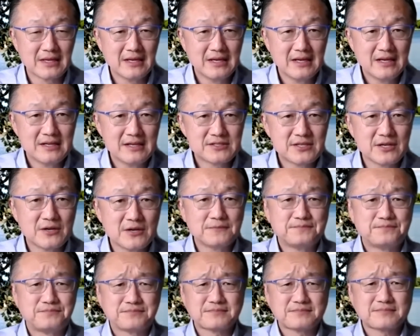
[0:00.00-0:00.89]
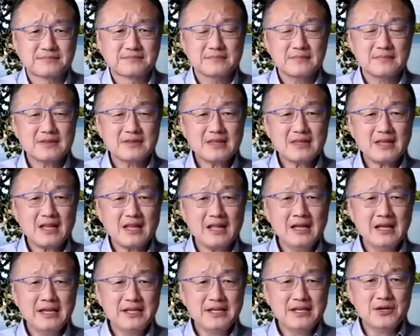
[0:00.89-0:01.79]
So,
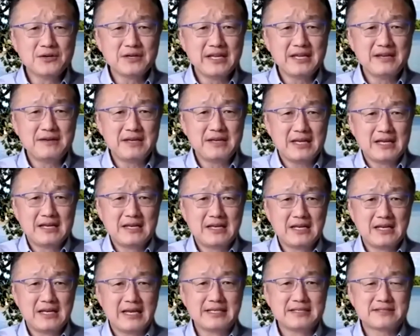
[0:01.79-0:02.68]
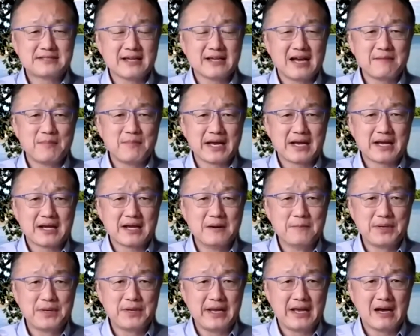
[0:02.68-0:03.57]
you know, inside my
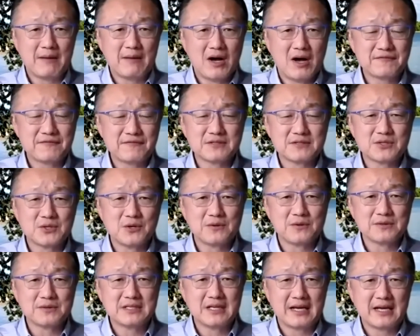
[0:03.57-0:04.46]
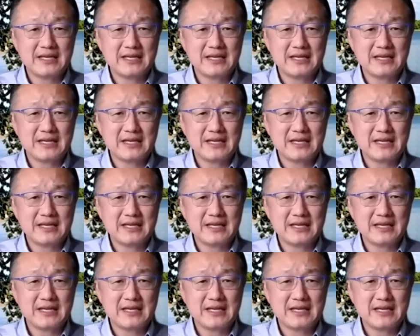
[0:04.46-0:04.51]
company, I'm often told,